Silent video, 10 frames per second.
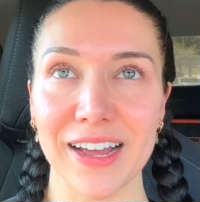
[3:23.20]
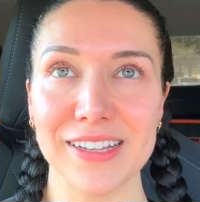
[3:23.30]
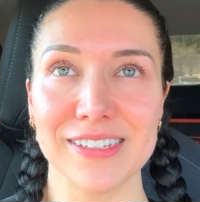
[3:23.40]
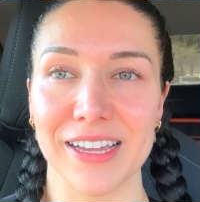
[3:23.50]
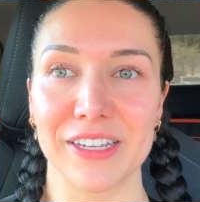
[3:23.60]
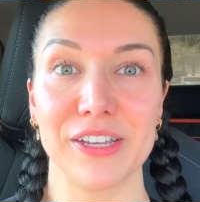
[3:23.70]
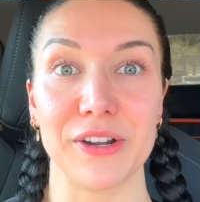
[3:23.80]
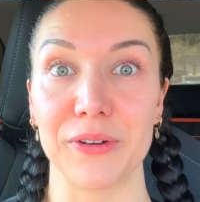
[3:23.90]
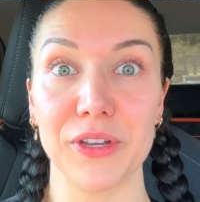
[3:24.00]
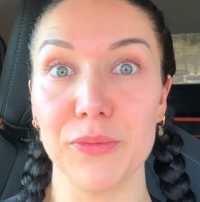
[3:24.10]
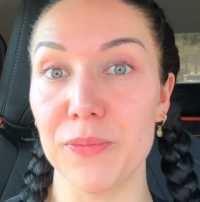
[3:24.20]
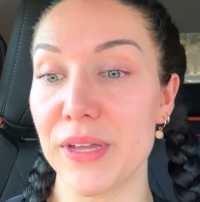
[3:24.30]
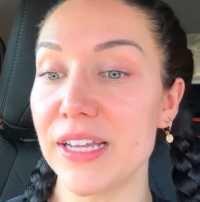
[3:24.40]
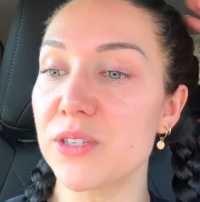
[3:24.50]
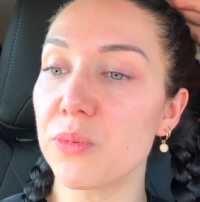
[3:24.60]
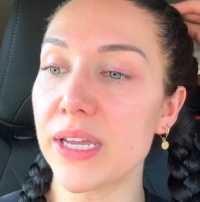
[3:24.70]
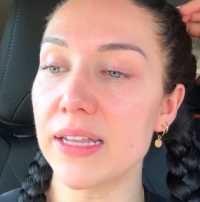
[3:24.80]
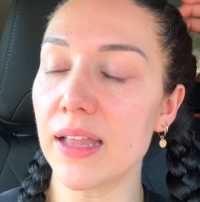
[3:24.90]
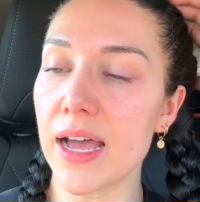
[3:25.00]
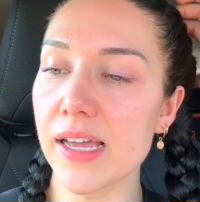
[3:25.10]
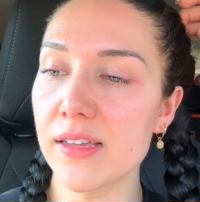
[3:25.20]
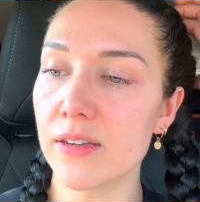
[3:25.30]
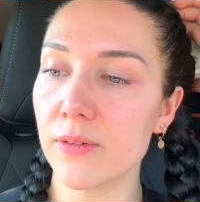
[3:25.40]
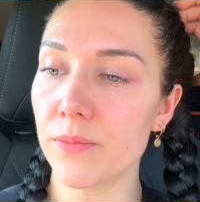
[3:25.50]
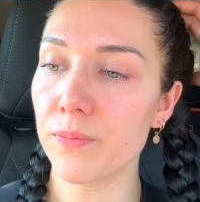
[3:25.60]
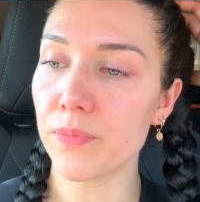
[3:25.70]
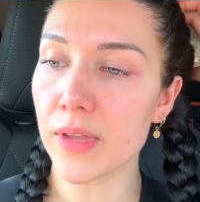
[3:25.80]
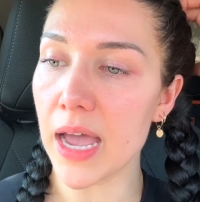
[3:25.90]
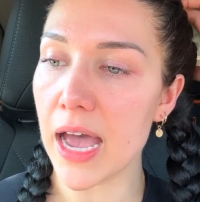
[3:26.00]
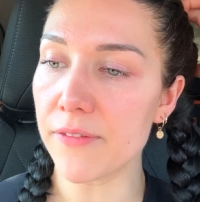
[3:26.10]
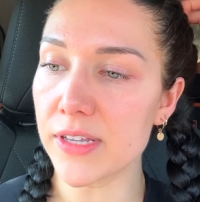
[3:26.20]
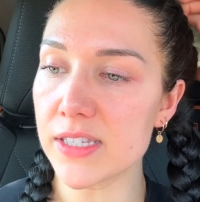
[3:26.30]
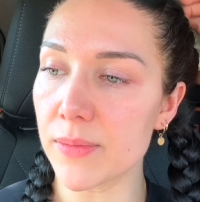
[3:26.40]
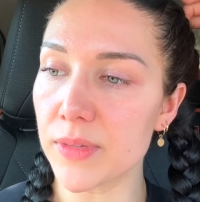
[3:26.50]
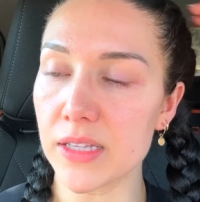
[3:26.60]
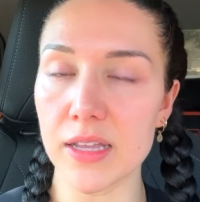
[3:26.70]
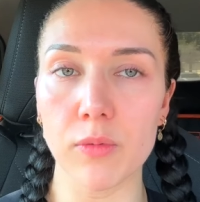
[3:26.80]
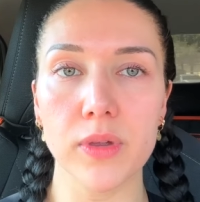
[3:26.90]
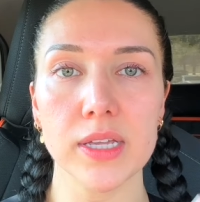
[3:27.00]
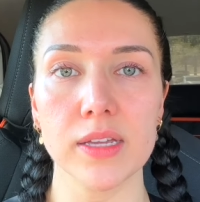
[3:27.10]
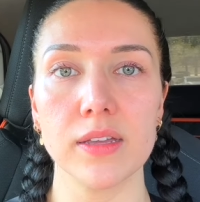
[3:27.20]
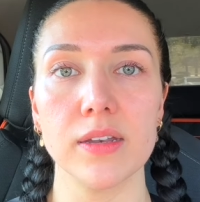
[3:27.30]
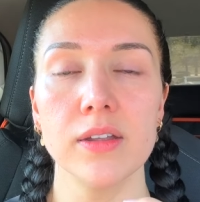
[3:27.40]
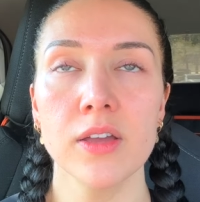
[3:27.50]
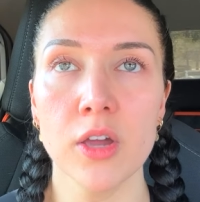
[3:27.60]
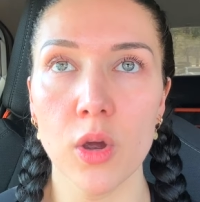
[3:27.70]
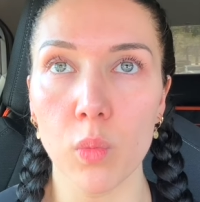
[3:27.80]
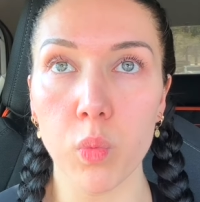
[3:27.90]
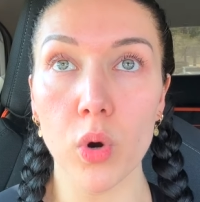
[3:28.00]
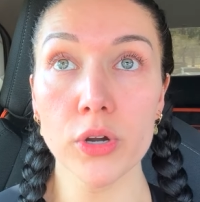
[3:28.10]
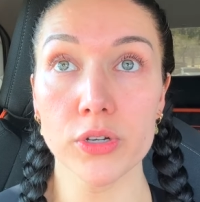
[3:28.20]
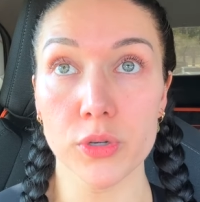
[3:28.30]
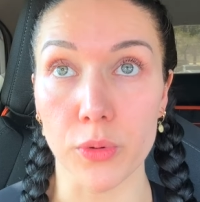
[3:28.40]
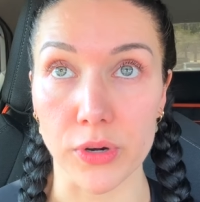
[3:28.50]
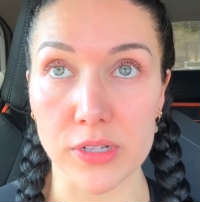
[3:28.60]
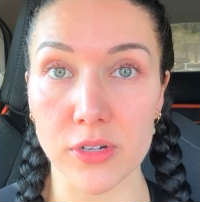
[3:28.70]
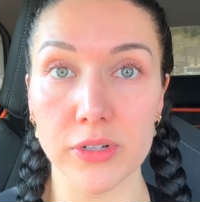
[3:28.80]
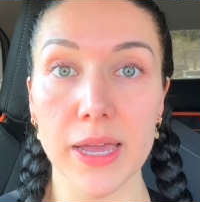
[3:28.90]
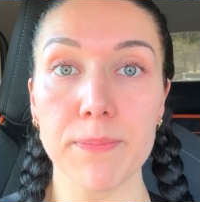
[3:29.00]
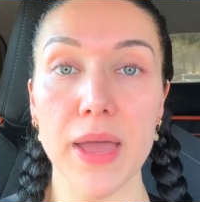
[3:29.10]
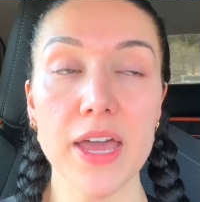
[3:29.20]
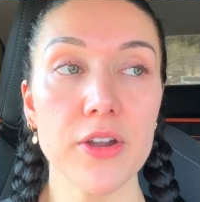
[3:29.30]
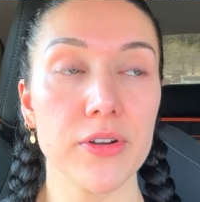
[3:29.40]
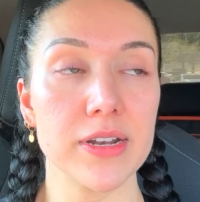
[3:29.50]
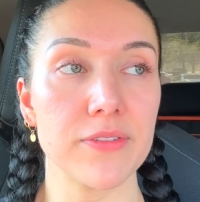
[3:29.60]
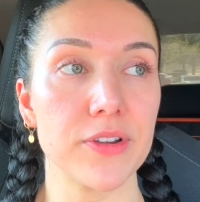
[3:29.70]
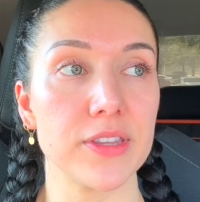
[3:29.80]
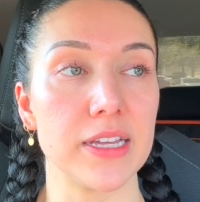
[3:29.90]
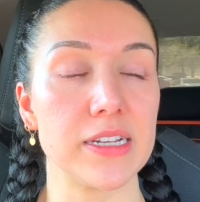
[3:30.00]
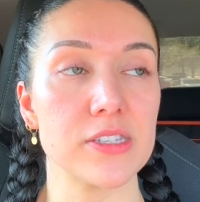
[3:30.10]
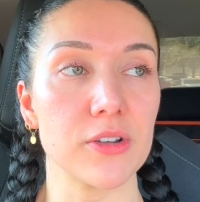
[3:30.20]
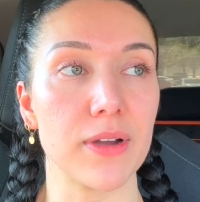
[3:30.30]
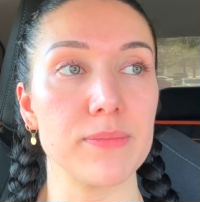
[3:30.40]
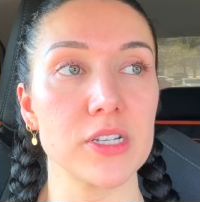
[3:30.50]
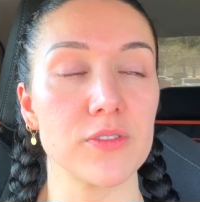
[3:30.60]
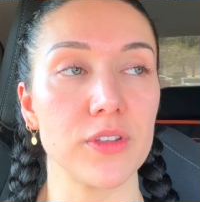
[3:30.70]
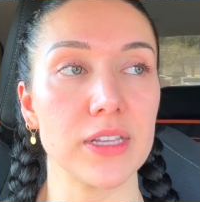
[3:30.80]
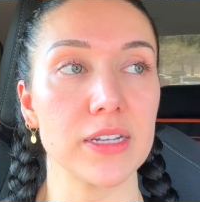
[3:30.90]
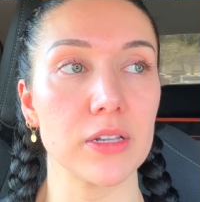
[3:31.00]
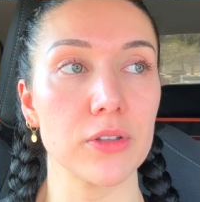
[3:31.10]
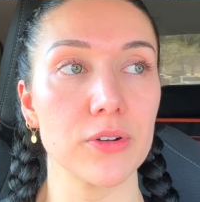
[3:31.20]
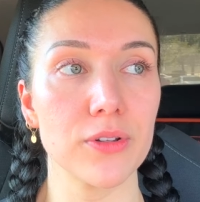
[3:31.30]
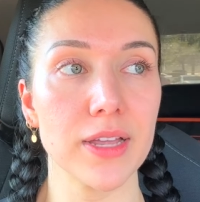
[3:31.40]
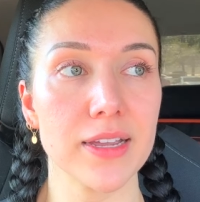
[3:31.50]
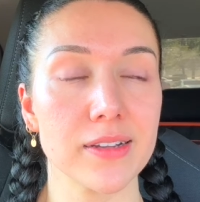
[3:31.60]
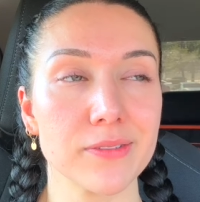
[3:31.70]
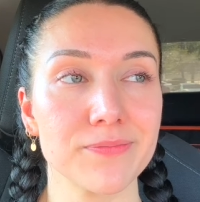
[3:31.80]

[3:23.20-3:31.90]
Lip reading: like, human beings, we like having something that we can work towards or get better and everything. And so I'm just feeling a little like,